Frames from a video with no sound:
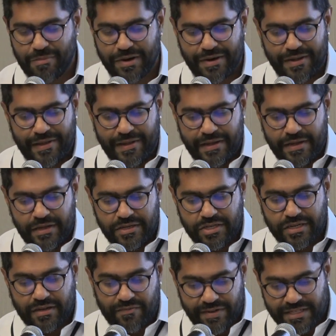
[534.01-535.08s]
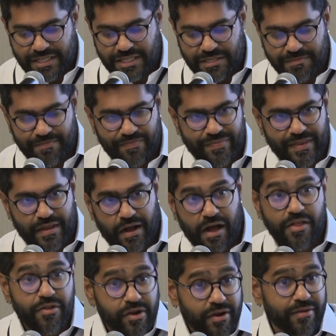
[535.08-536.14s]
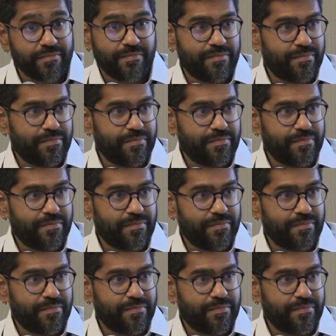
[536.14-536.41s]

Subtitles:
but to convince other